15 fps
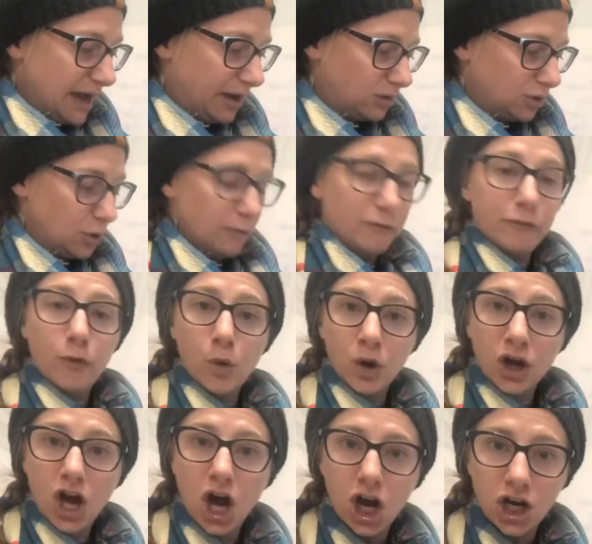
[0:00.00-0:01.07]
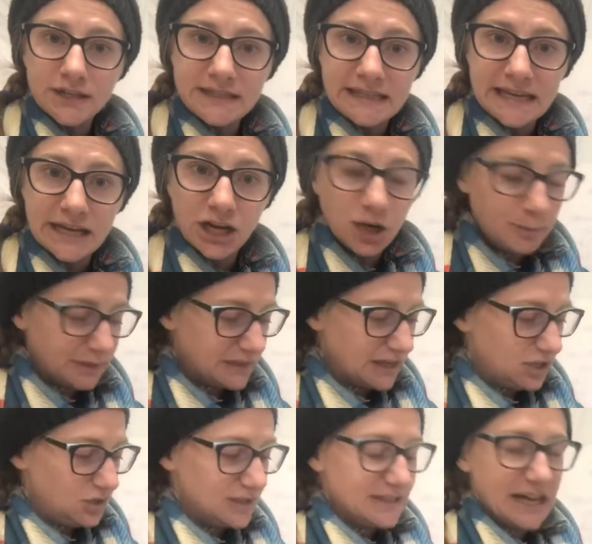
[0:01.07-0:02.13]
don't know, 4 cards here, but then
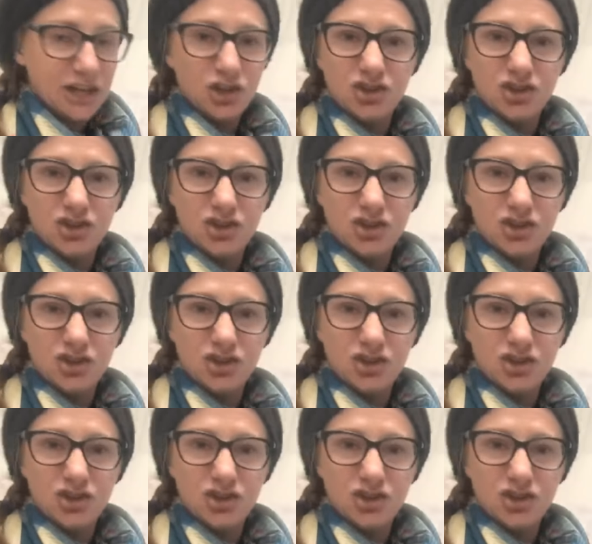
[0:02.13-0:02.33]
you decide